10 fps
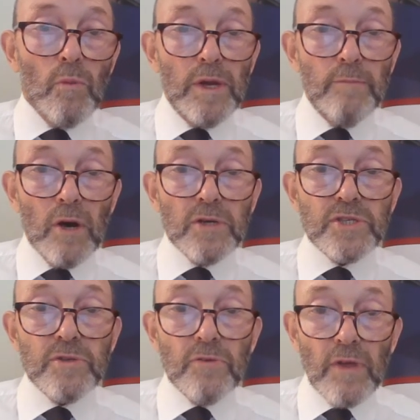We
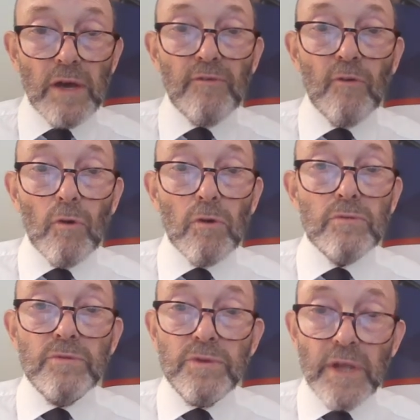must, therefore,
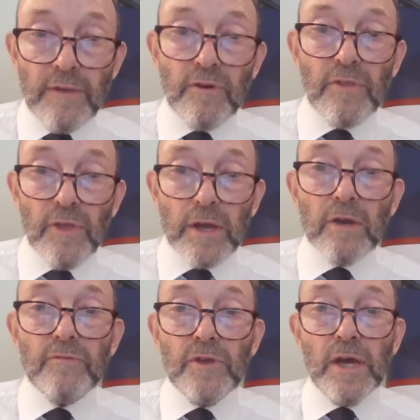never think
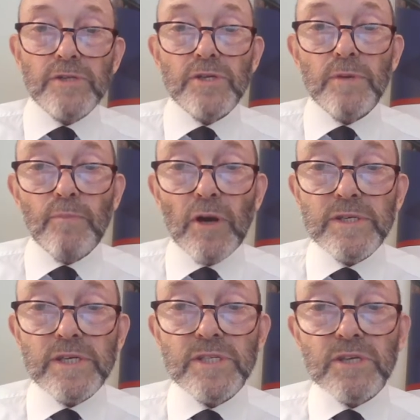of the entered
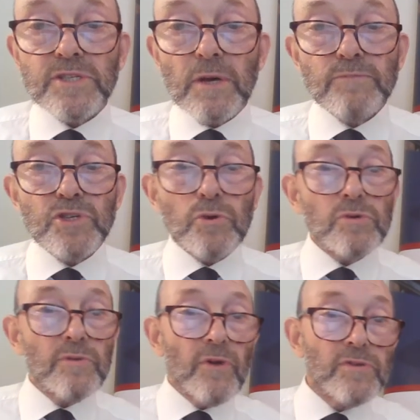apprentice as some
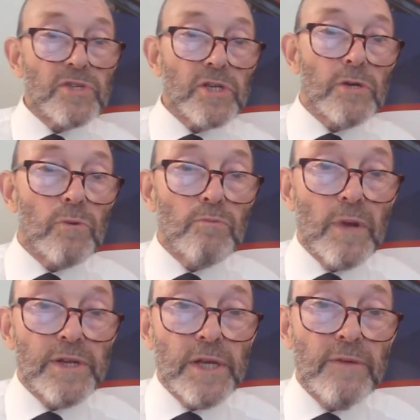sort of unskilled
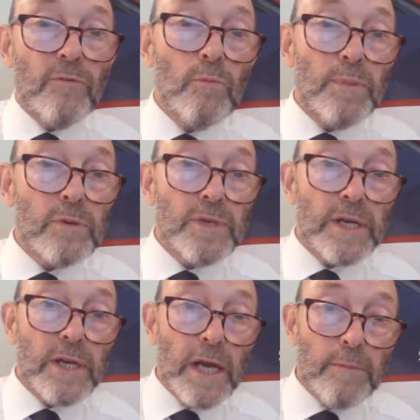medieval
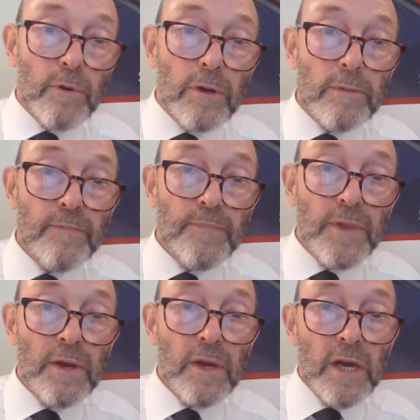building labourer.
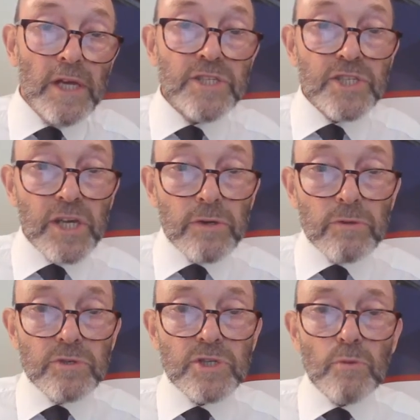His
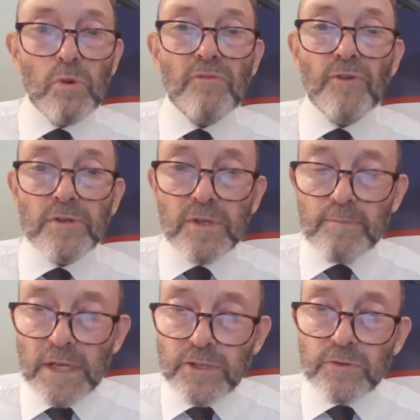skills were
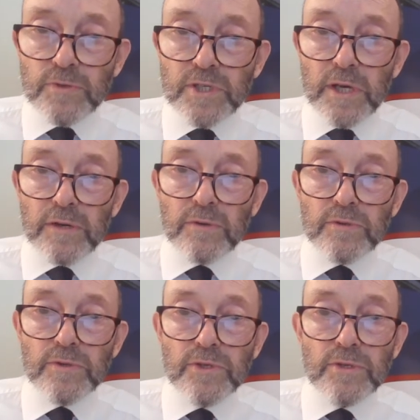fundamental
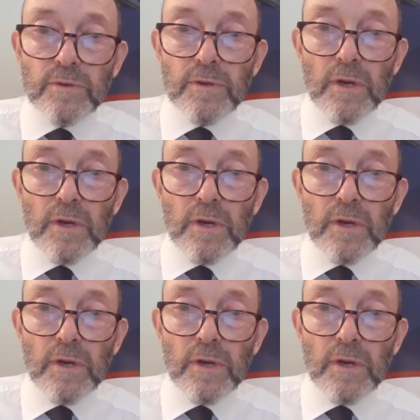skills.